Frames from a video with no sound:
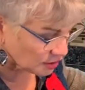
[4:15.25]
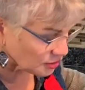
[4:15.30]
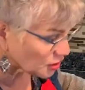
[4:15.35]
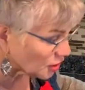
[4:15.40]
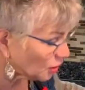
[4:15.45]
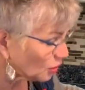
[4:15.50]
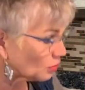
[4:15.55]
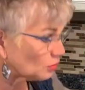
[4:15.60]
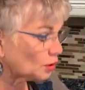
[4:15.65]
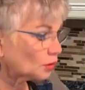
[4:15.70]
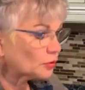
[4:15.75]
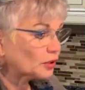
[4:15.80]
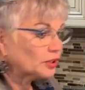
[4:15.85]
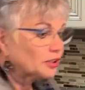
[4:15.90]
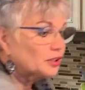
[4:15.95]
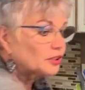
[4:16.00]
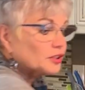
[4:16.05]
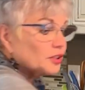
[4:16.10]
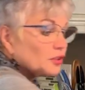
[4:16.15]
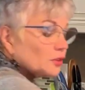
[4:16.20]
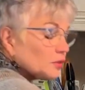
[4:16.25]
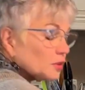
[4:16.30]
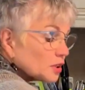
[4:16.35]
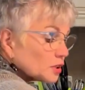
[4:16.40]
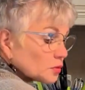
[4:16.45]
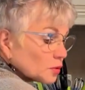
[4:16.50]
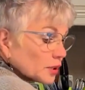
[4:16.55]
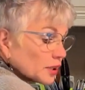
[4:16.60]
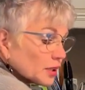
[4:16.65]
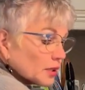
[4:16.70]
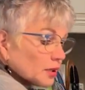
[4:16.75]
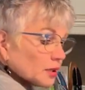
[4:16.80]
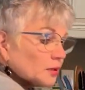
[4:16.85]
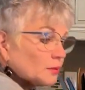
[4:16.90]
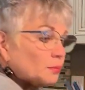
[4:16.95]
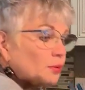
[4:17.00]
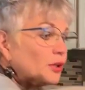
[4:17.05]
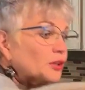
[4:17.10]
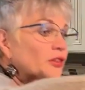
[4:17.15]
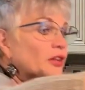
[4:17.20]
So what we're going to do is we're going to
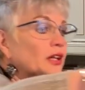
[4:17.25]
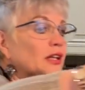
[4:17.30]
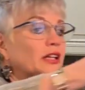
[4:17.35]
put the